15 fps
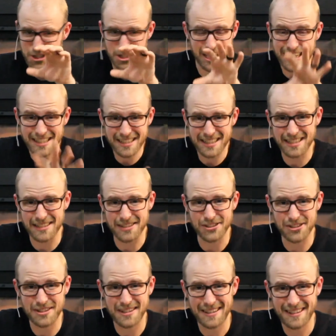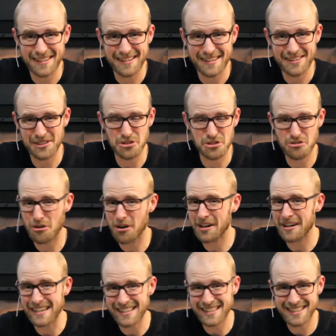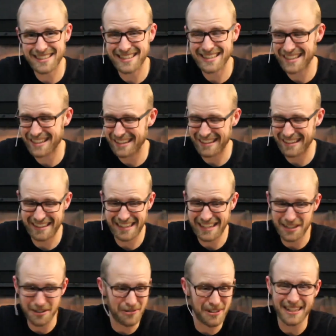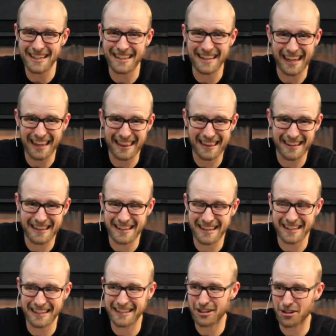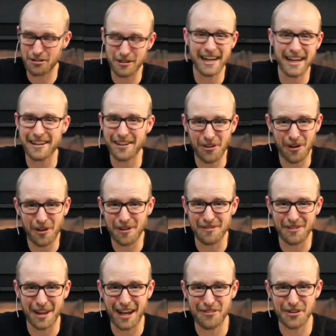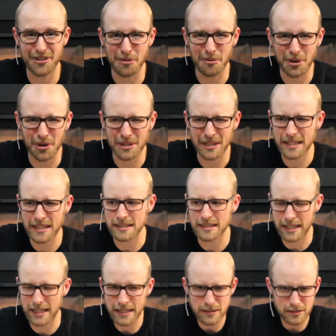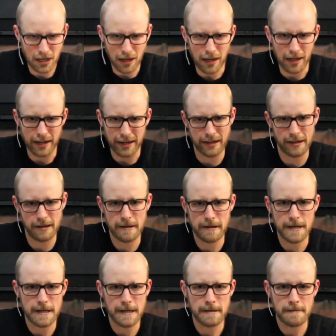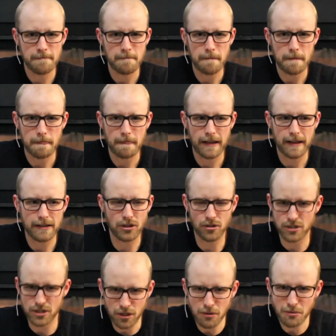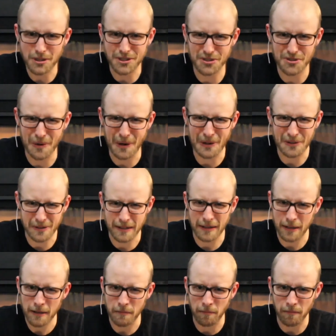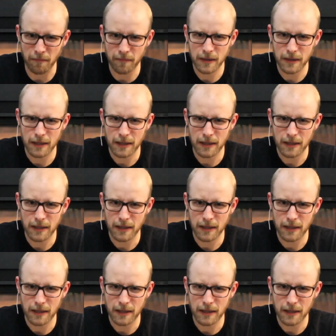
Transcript: Jesus is the strongest. He defeated death. He created all of life in the world. He, he is God. There's no one stronger than him.